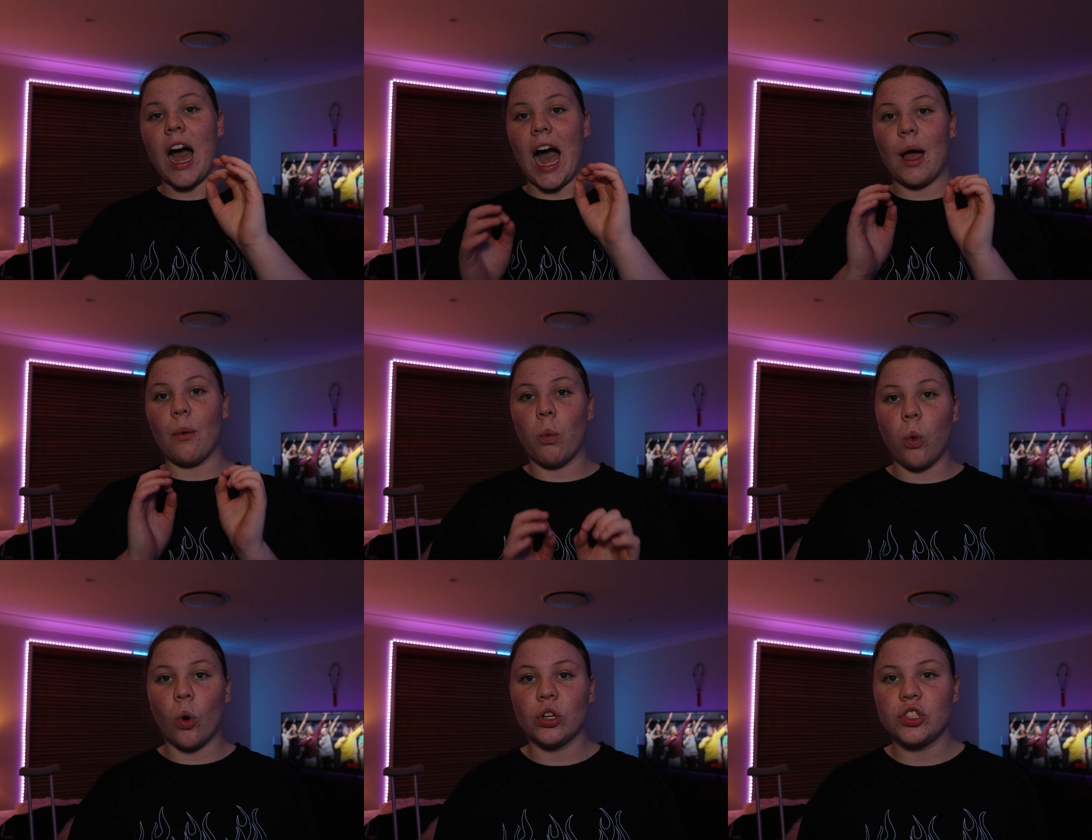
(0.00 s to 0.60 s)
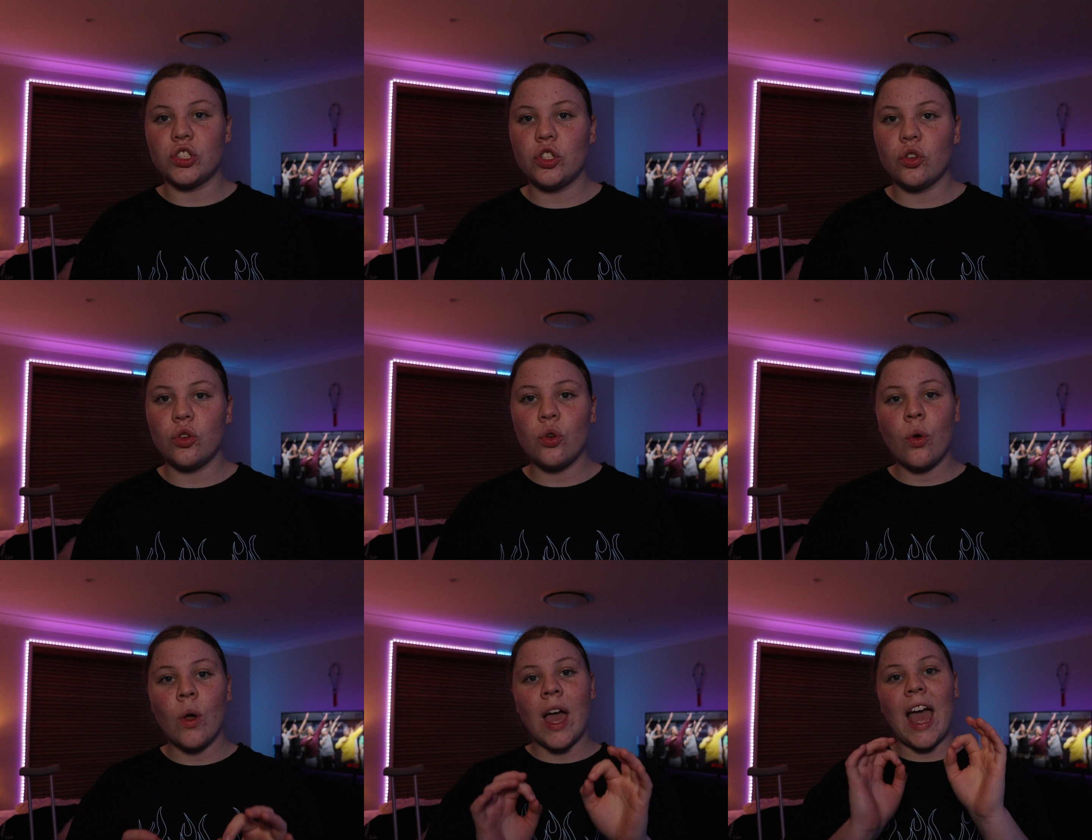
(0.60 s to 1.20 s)
I want
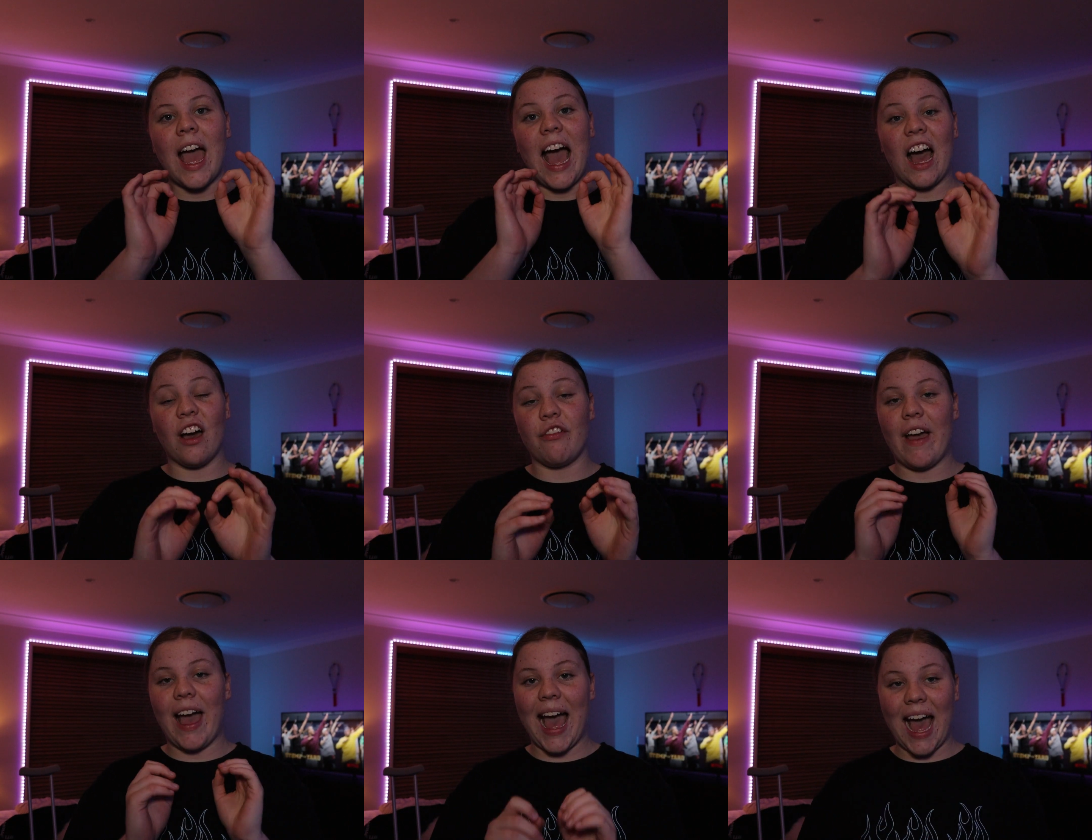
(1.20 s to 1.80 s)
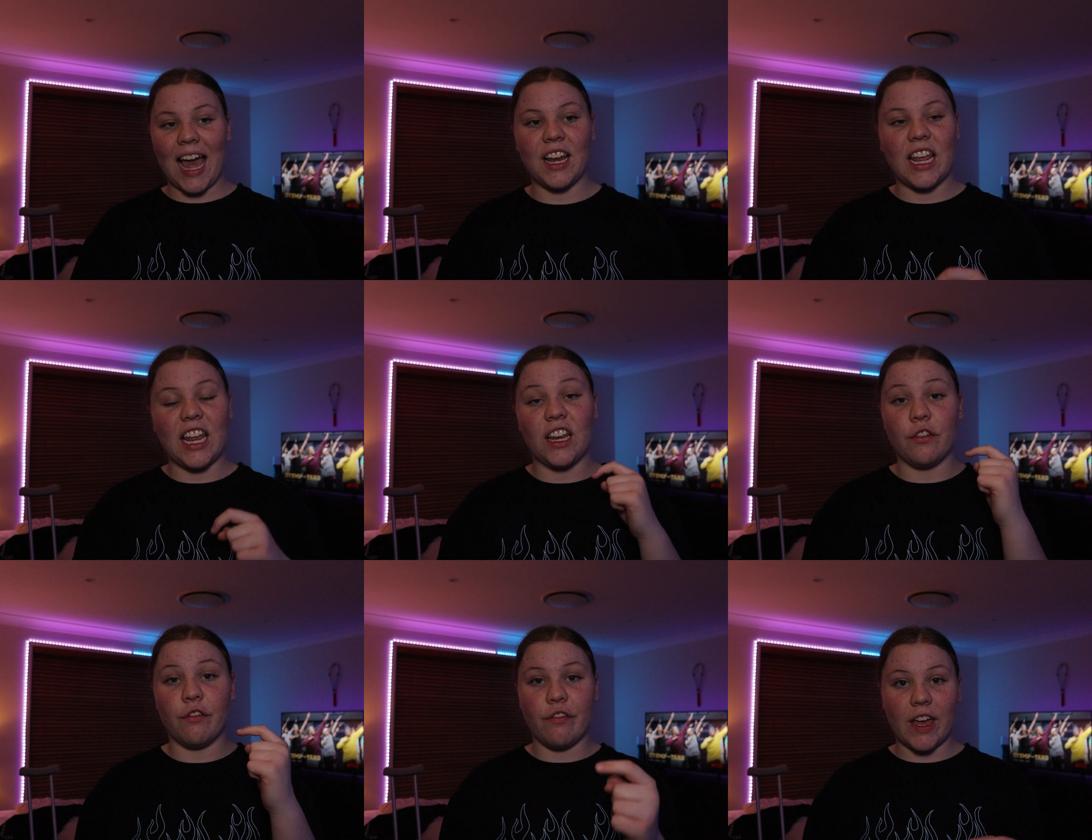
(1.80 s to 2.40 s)
to have had
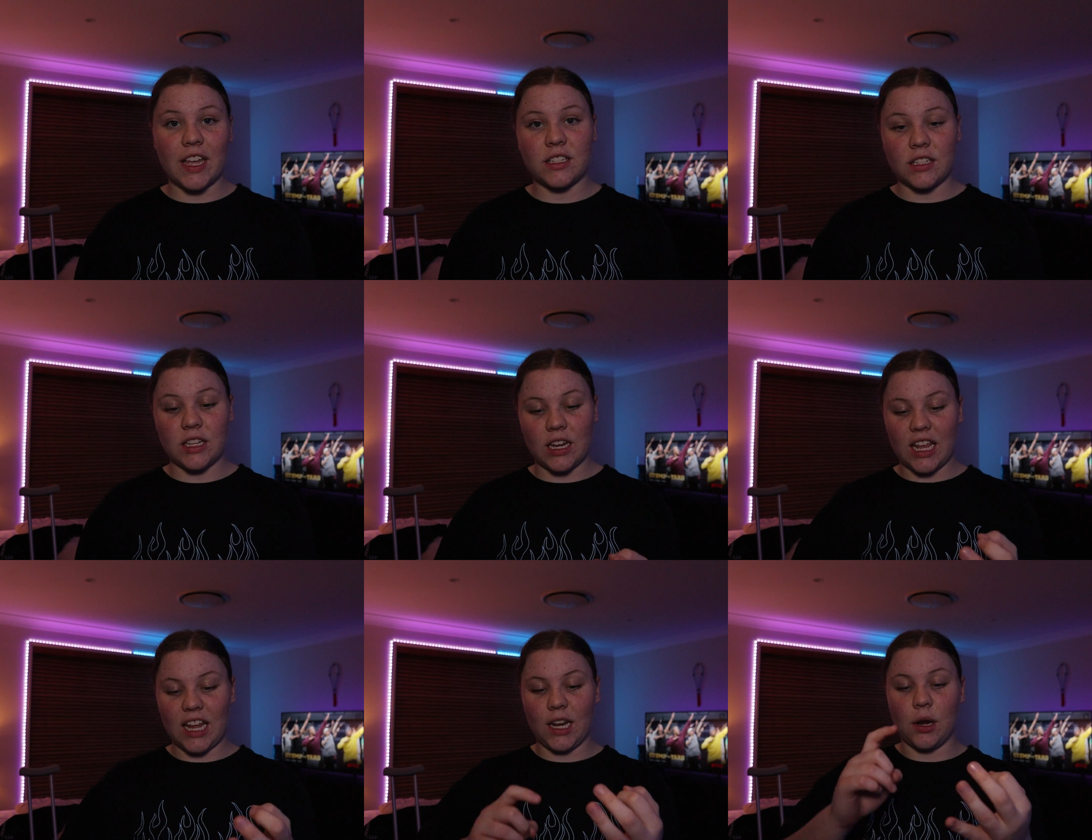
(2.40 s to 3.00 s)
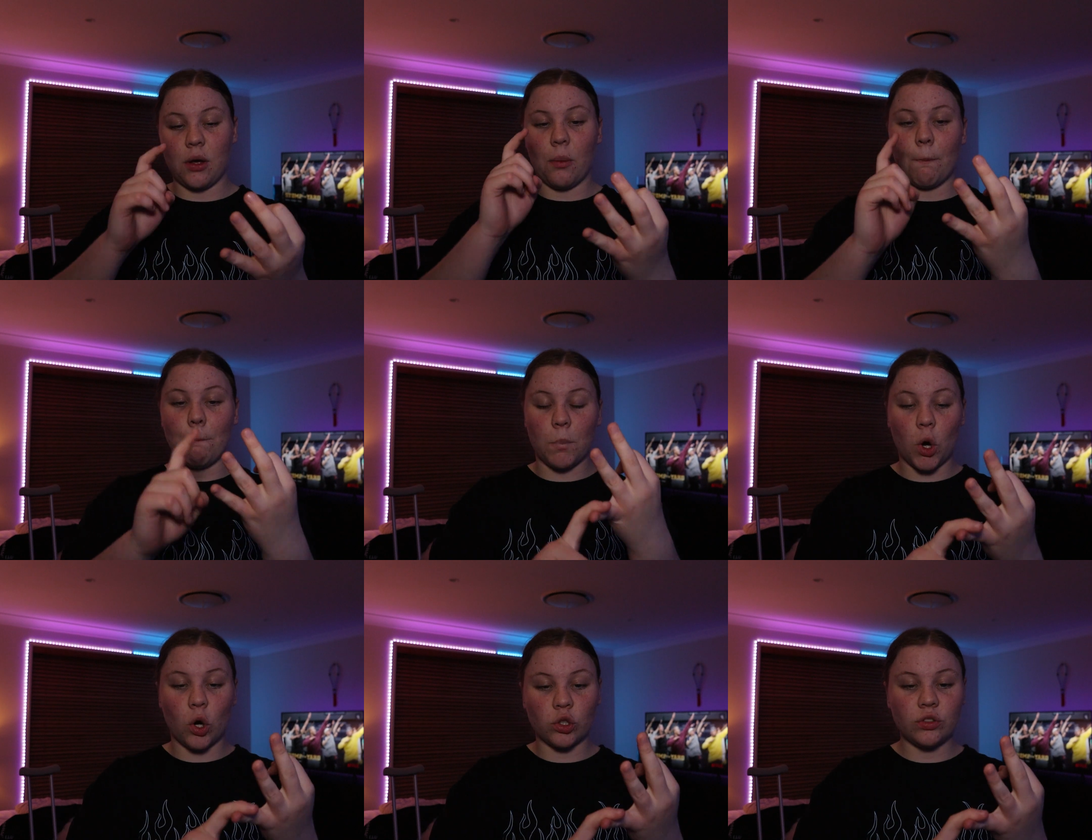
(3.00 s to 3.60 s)
invested in
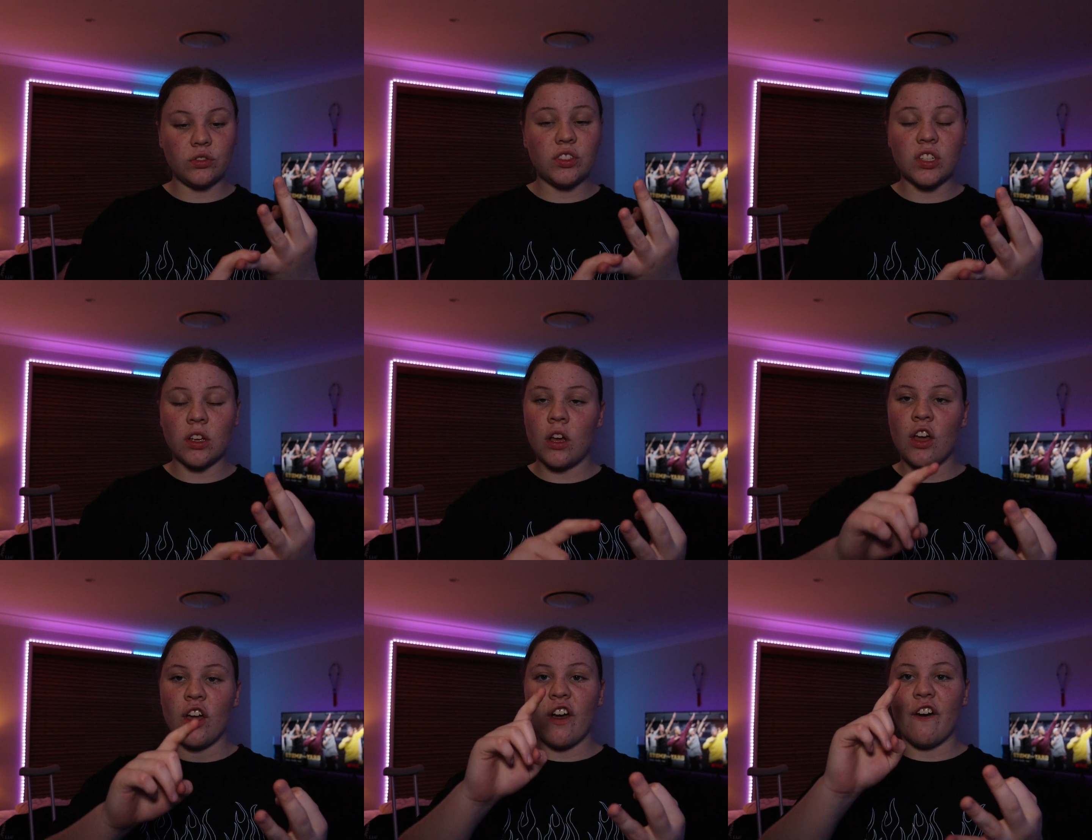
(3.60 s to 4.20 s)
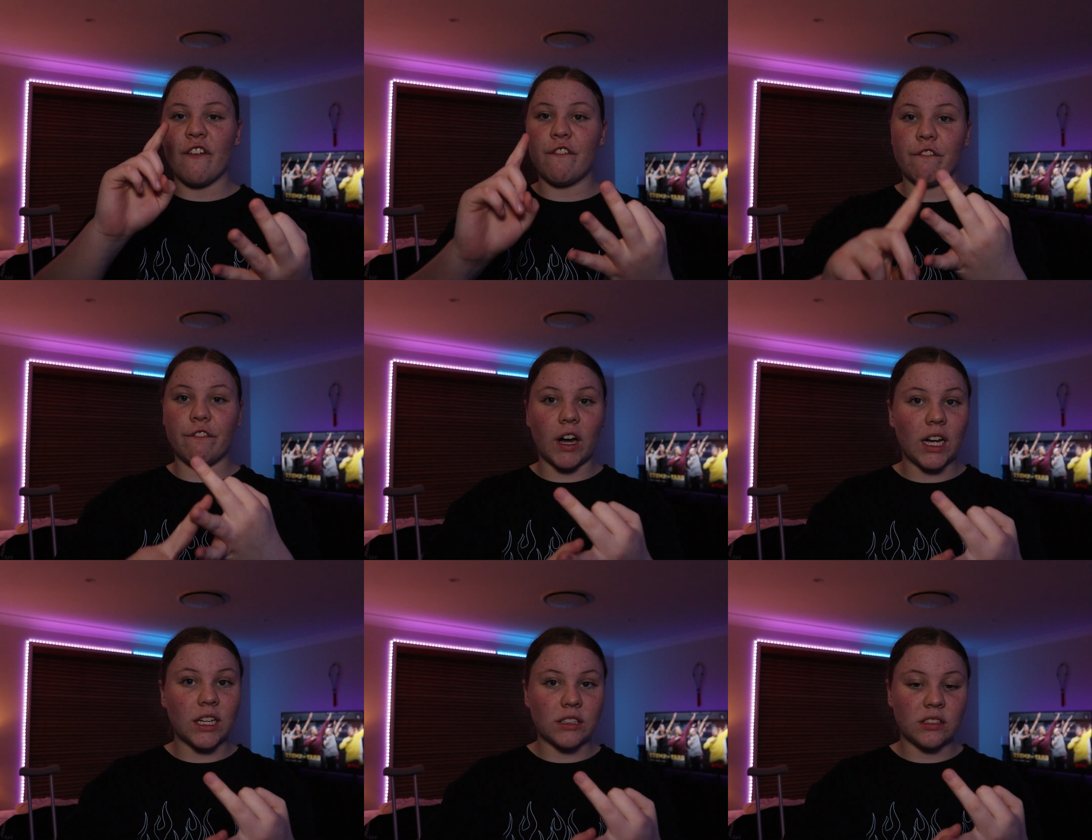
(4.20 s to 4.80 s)
bonds,
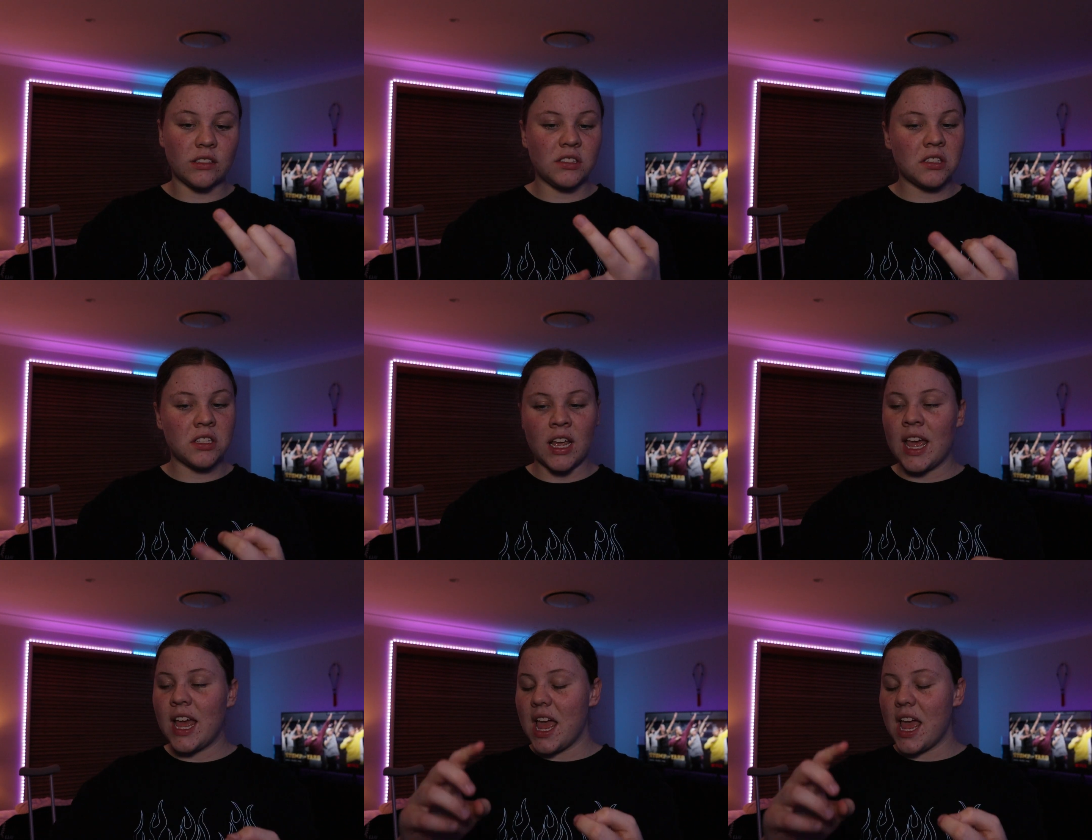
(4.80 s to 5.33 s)
funds,